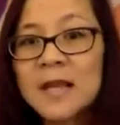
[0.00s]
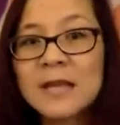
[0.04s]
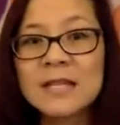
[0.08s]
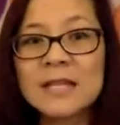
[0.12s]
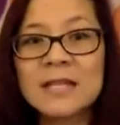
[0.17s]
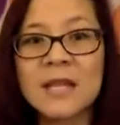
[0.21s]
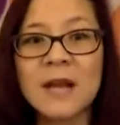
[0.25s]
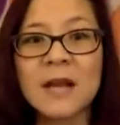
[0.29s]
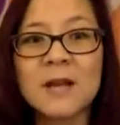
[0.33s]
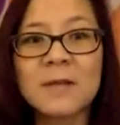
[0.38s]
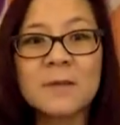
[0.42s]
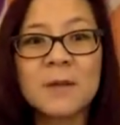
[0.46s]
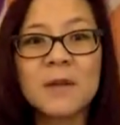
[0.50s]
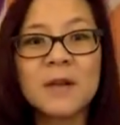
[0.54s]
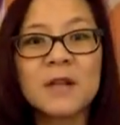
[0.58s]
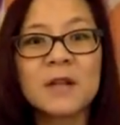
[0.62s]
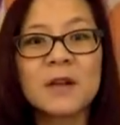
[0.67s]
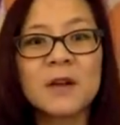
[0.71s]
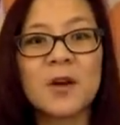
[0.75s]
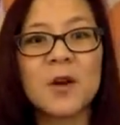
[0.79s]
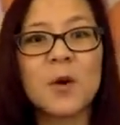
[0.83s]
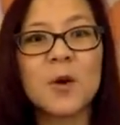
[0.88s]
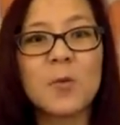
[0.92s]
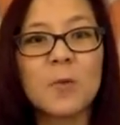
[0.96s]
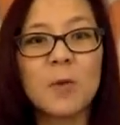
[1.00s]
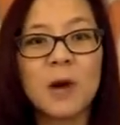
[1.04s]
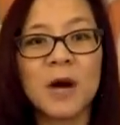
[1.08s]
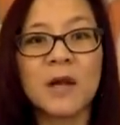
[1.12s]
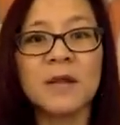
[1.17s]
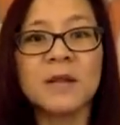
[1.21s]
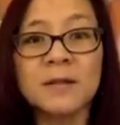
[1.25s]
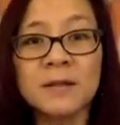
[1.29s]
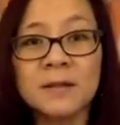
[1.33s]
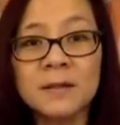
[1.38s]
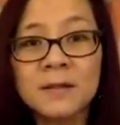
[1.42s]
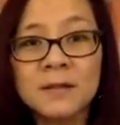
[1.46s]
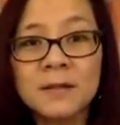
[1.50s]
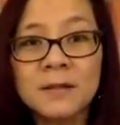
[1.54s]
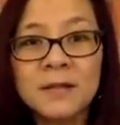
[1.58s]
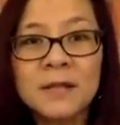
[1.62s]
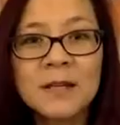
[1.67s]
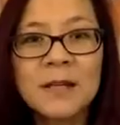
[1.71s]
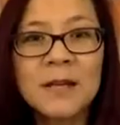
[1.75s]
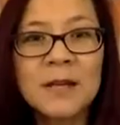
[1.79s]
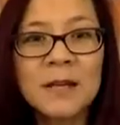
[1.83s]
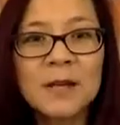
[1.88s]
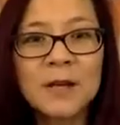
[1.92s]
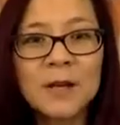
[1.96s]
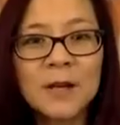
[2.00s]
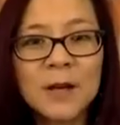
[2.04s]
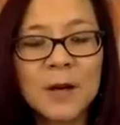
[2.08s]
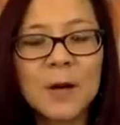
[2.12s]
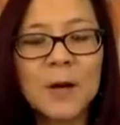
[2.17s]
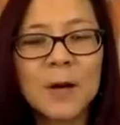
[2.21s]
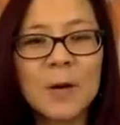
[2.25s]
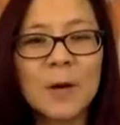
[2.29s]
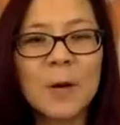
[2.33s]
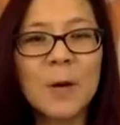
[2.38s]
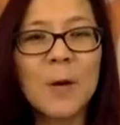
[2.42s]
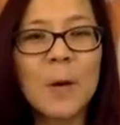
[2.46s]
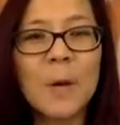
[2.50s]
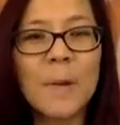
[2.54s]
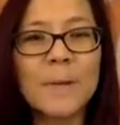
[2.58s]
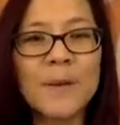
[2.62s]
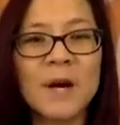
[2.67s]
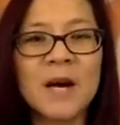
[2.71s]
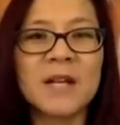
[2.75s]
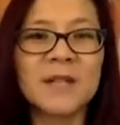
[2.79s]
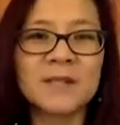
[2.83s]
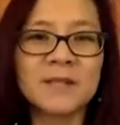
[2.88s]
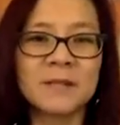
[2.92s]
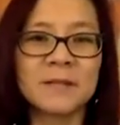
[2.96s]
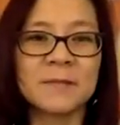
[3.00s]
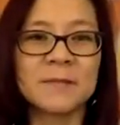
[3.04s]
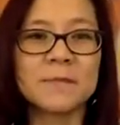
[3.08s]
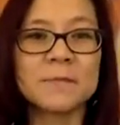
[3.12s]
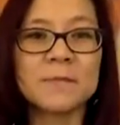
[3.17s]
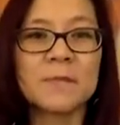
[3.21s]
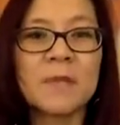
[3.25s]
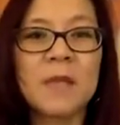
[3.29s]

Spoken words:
Type in go button, go button.